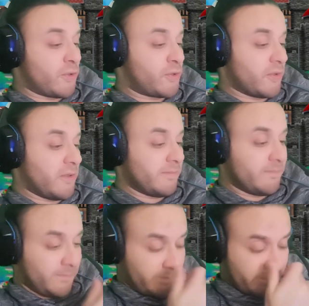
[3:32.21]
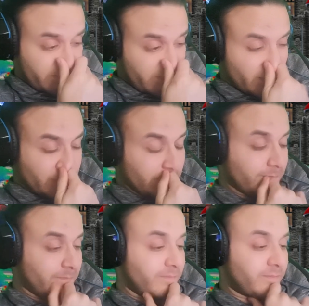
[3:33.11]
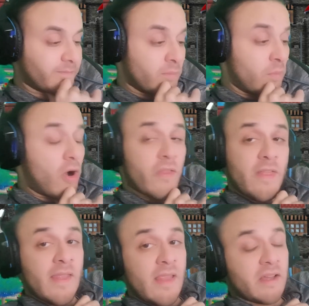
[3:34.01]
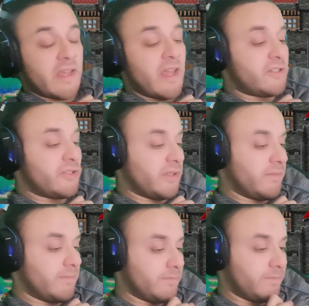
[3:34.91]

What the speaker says: sure. More than luck, actually.